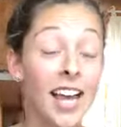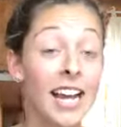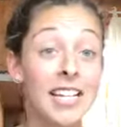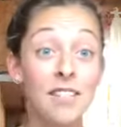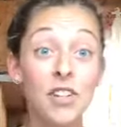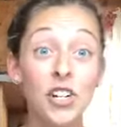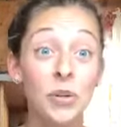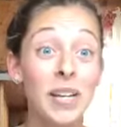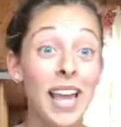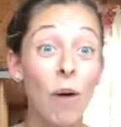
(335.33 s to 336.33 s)
Guys, if you're
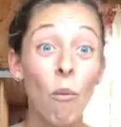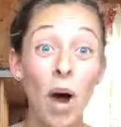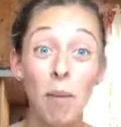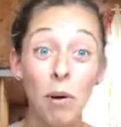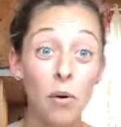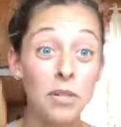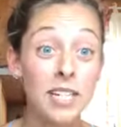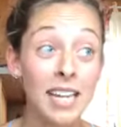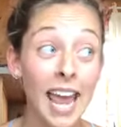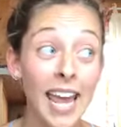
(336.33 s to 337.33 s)
doing like 1
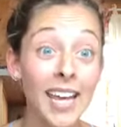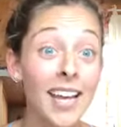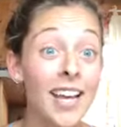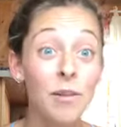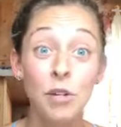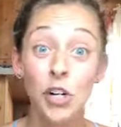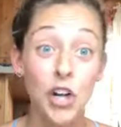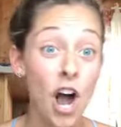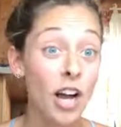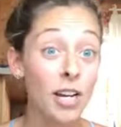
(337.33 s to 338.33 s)
post a day, you're
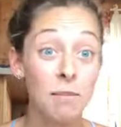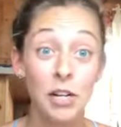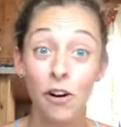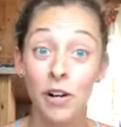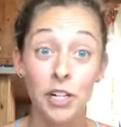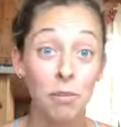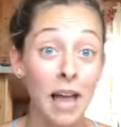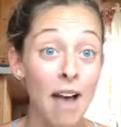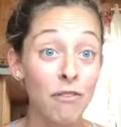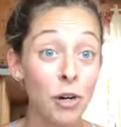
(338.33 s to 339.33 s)
not going to be growing your
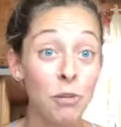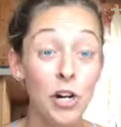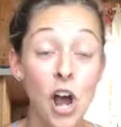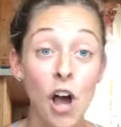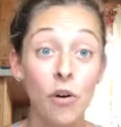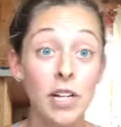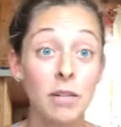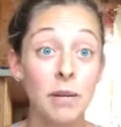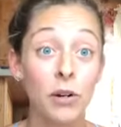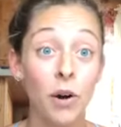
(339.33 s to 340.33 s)
platform. You're not going
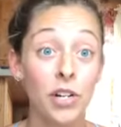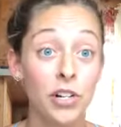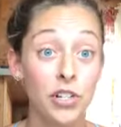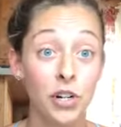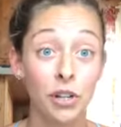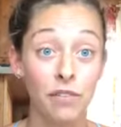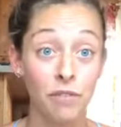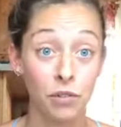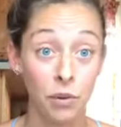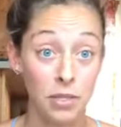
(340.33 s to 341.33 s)
to be growing your circle of
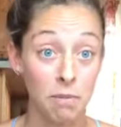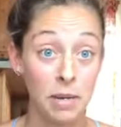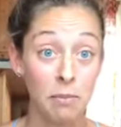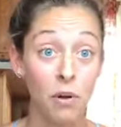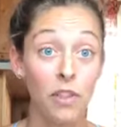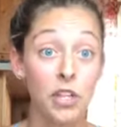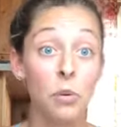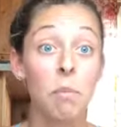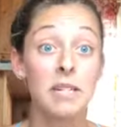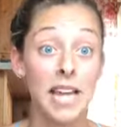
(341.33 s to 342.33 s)
influence and people that
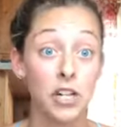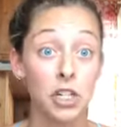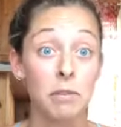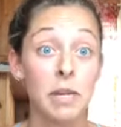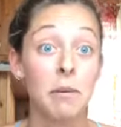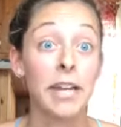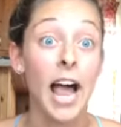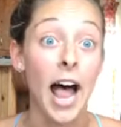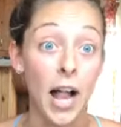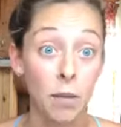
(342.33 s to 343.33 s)
you will potentially be able to
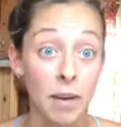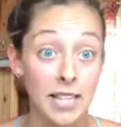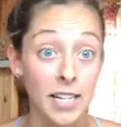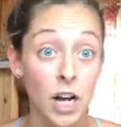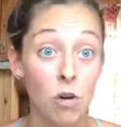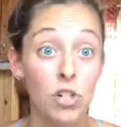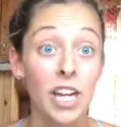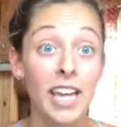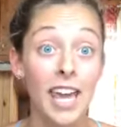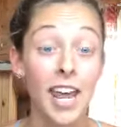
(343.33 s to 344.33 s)
help as a coach.
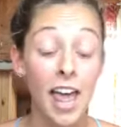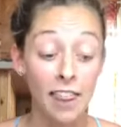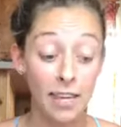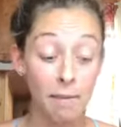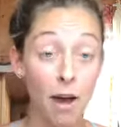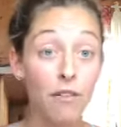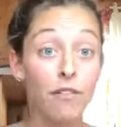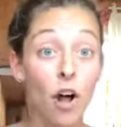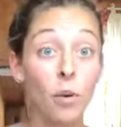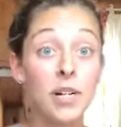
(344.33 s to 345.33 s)
Again, the amount
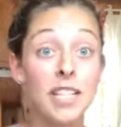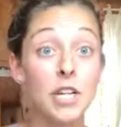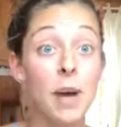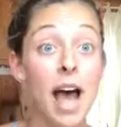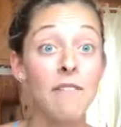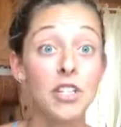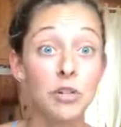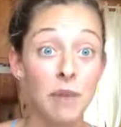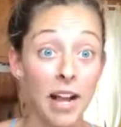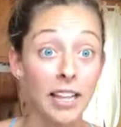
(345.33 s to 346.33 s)
of followers that you have is
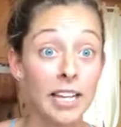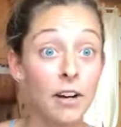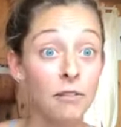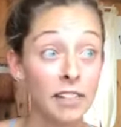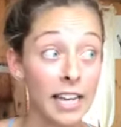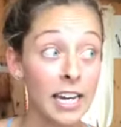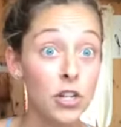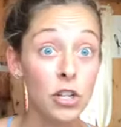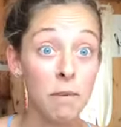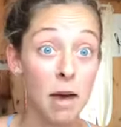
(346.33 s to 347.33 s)
directly
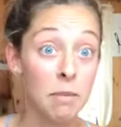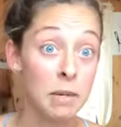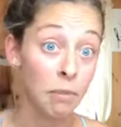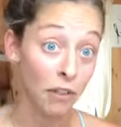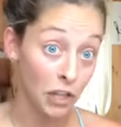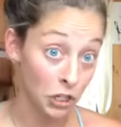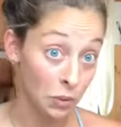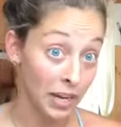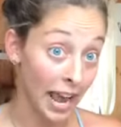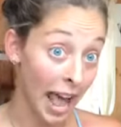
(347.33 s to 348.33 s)
related to the amount of people that
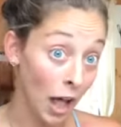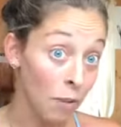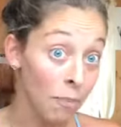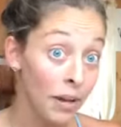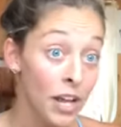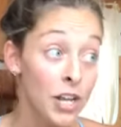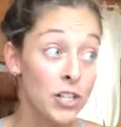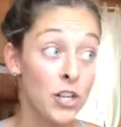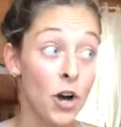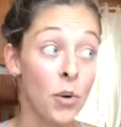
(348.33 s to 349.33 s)
you can help.
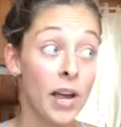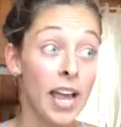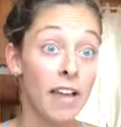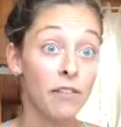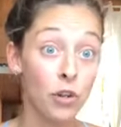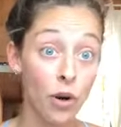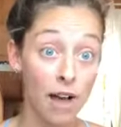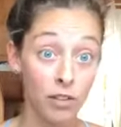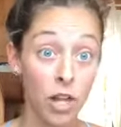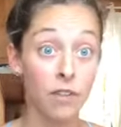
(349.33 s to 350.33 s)
So if you don't
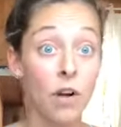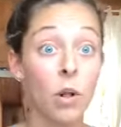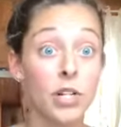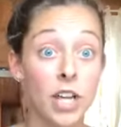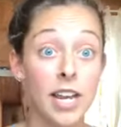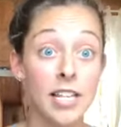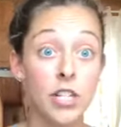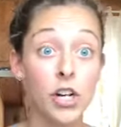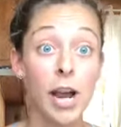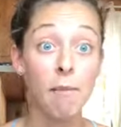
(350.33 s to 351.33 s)
have a lot of followers on
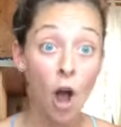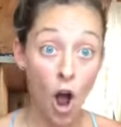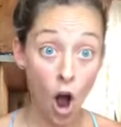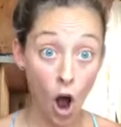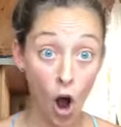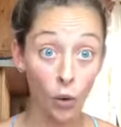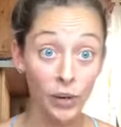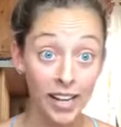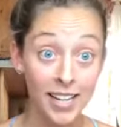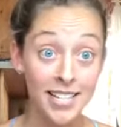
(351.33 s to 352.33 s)
Instagram,
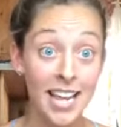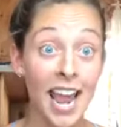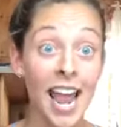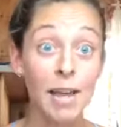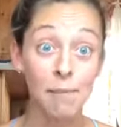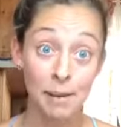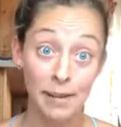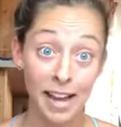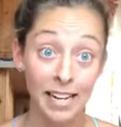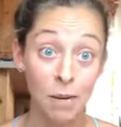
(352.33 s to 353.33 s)
own it and say, hey,
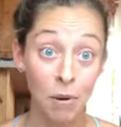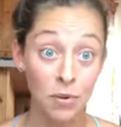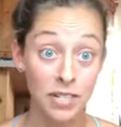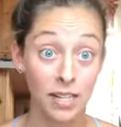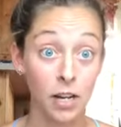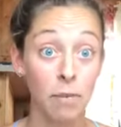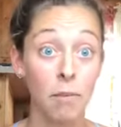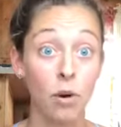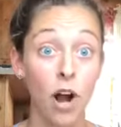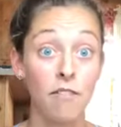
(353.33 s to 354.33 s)
maybe I need to post a little bit
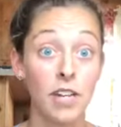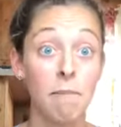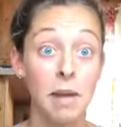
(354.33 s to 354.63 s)
more often.